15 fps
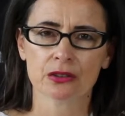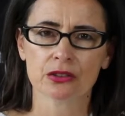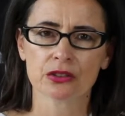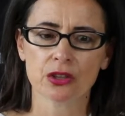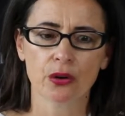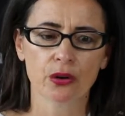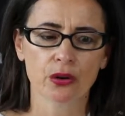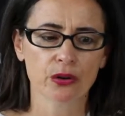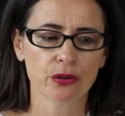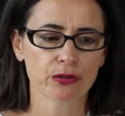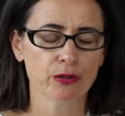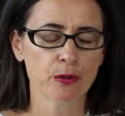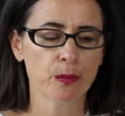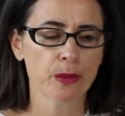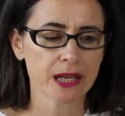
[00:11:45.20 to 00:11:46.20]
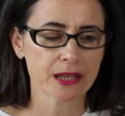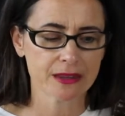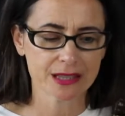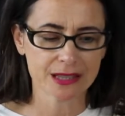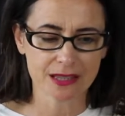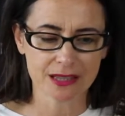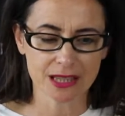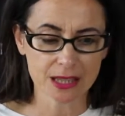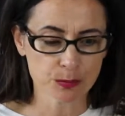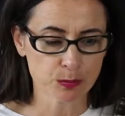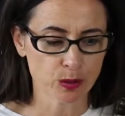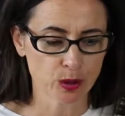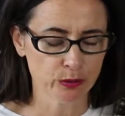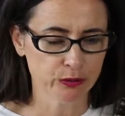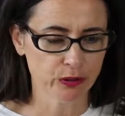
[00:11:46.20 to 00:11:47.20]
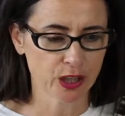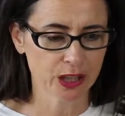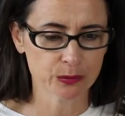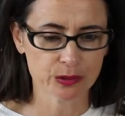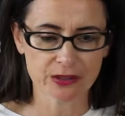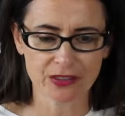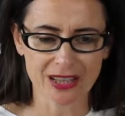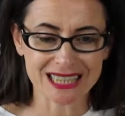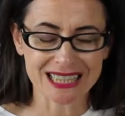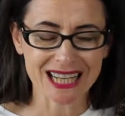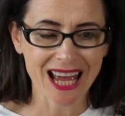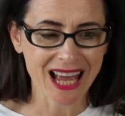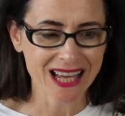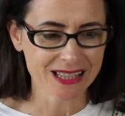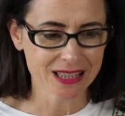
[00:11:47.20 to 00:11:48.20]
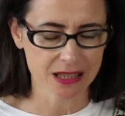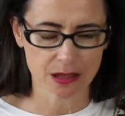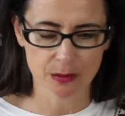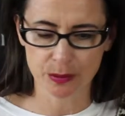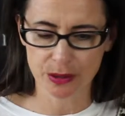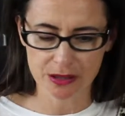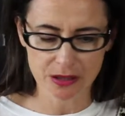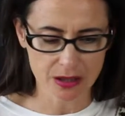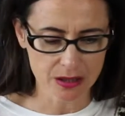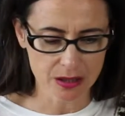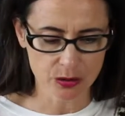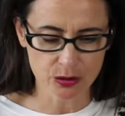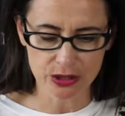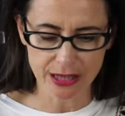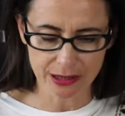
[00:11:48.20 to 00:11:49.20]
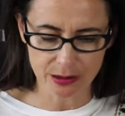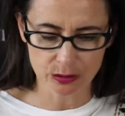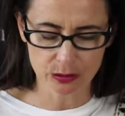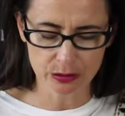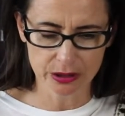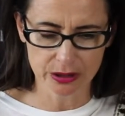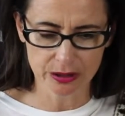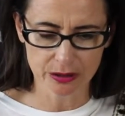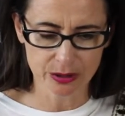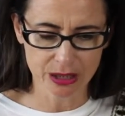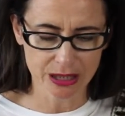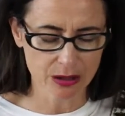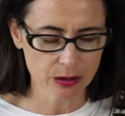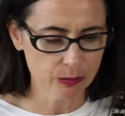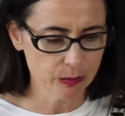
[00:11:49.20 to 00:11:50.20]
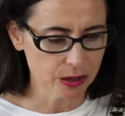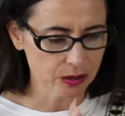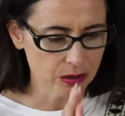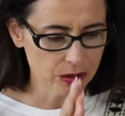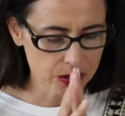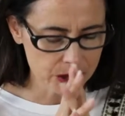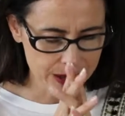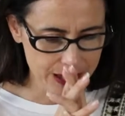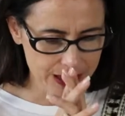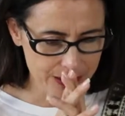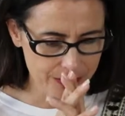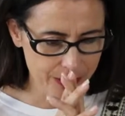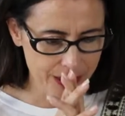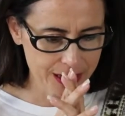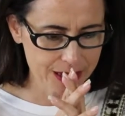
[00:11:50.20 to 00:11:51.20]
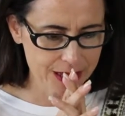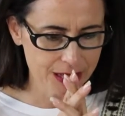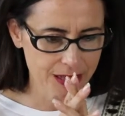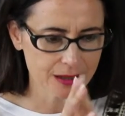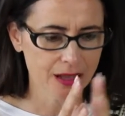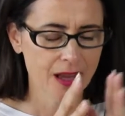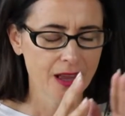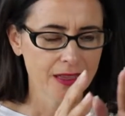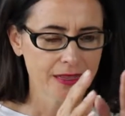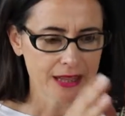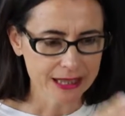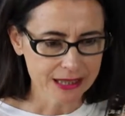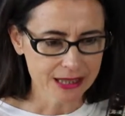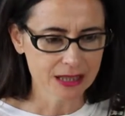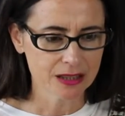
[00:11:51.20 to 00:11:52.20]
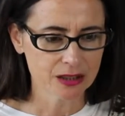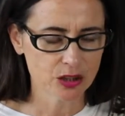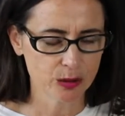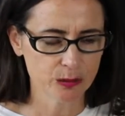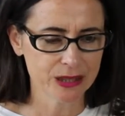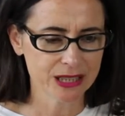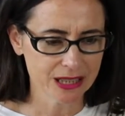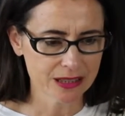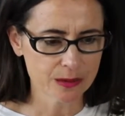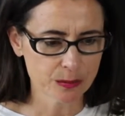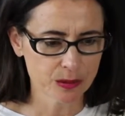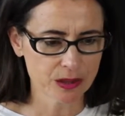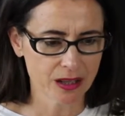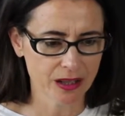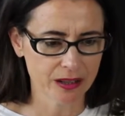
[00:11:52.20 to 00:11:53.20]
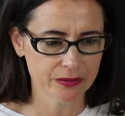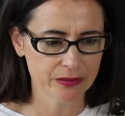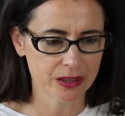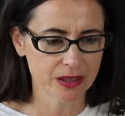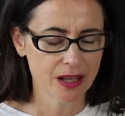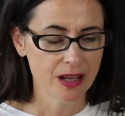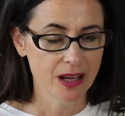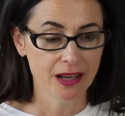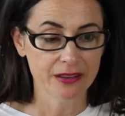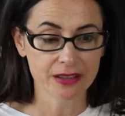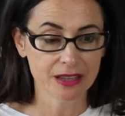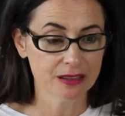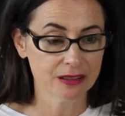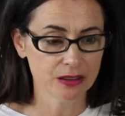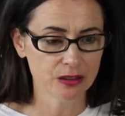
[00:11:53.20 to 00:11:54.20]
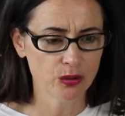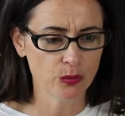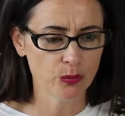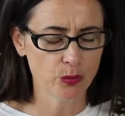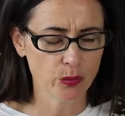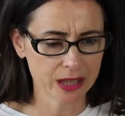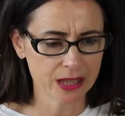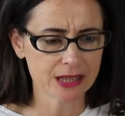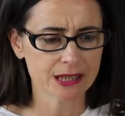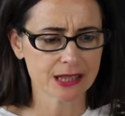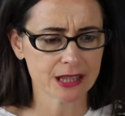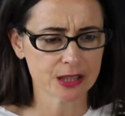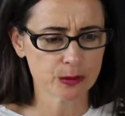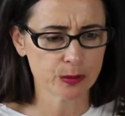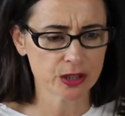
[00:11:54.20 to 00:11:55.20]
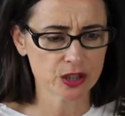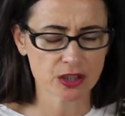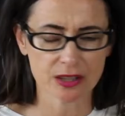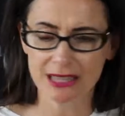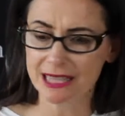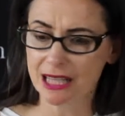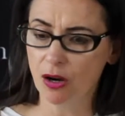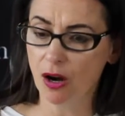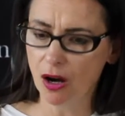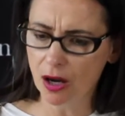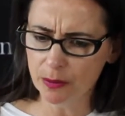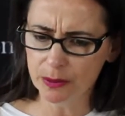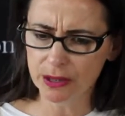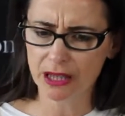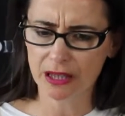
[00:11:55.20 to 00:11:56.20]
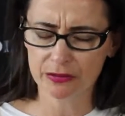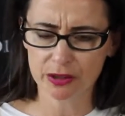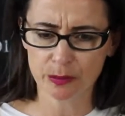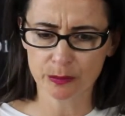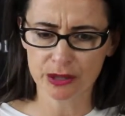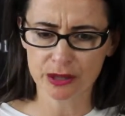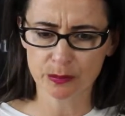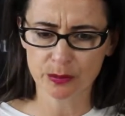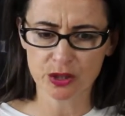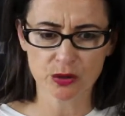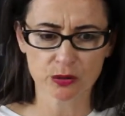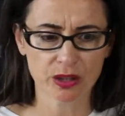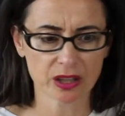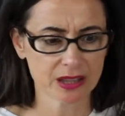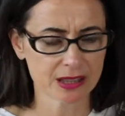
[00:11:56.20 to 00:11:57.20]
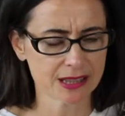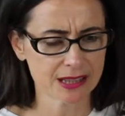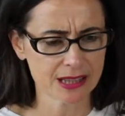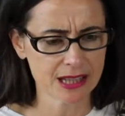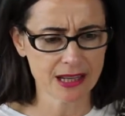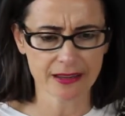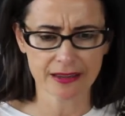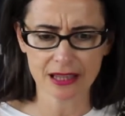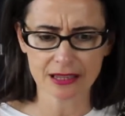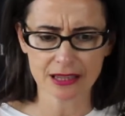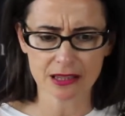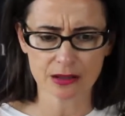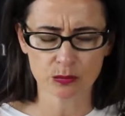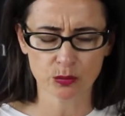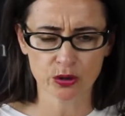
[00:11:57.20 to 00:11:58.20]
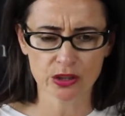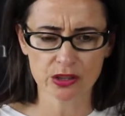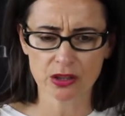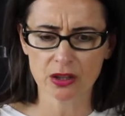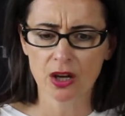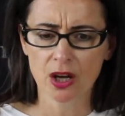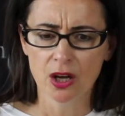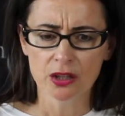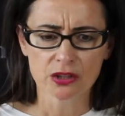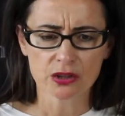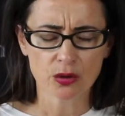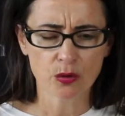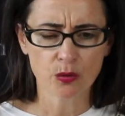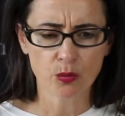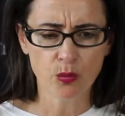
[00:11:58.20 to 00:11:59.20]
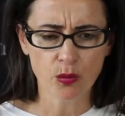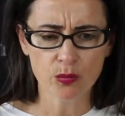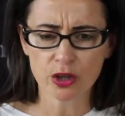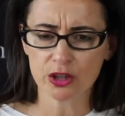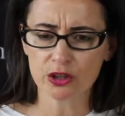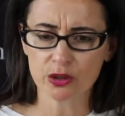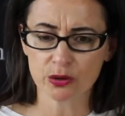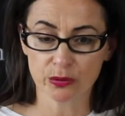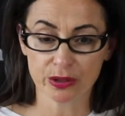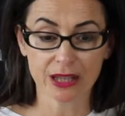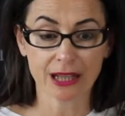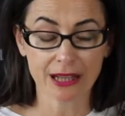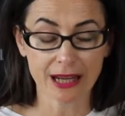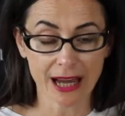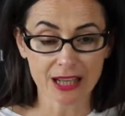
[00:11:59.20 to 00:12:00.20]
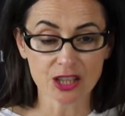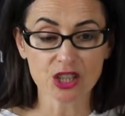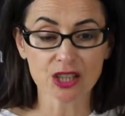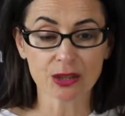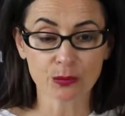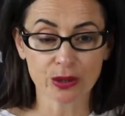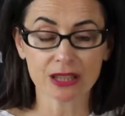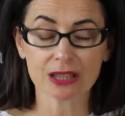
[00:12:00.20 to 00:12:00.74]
So for me, this disc profiling was fantastic because I could take a look and I would think, oh my gosh, that's amazing. That's how Toby does behave. And then, when he's under pressure, that's how I behave when I'm under pressure. Well, I can see how that doesn't work. So what would I do? And it actually